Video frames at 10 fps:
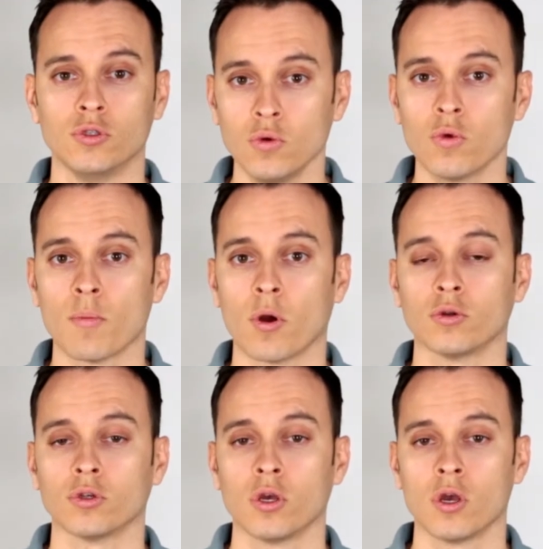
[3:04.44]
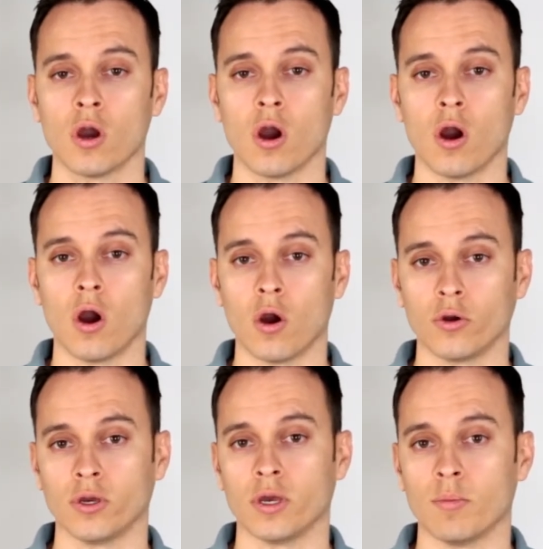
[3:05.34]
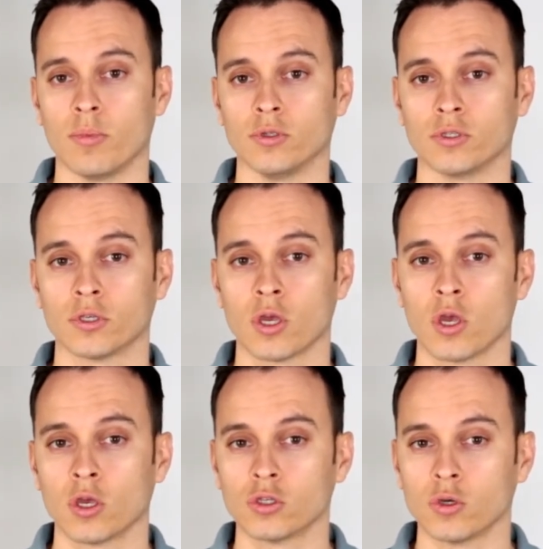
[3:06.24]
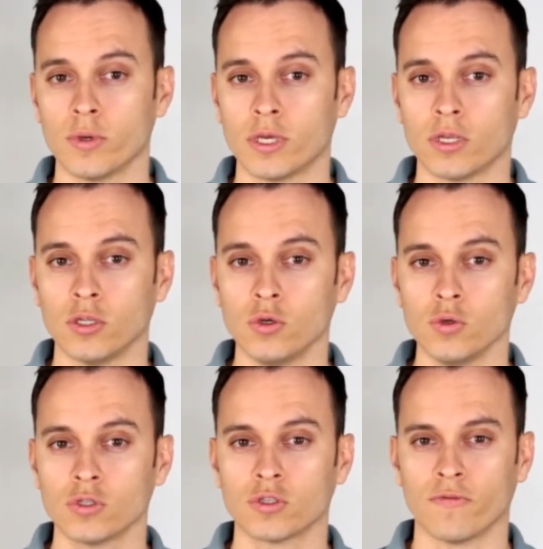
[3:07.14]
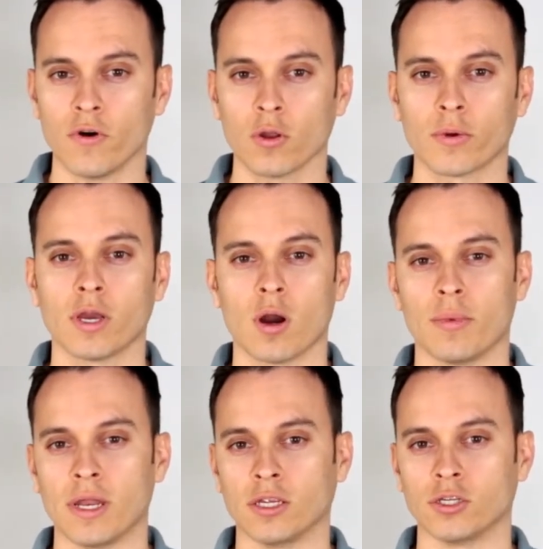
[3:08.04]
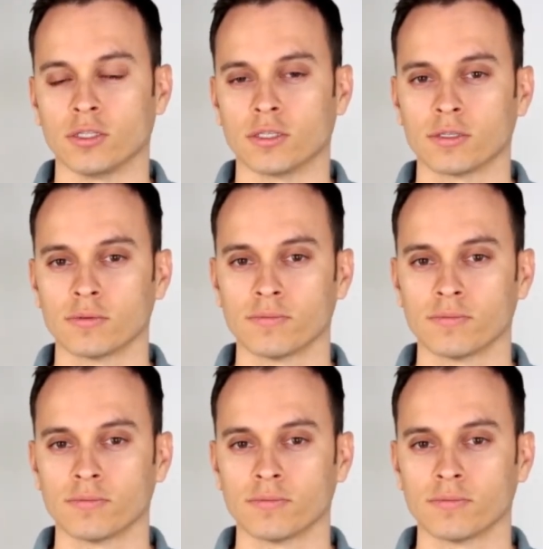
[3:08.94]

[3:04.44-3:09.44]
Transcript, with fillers: two remote audio inputs, so we can use the following combinations.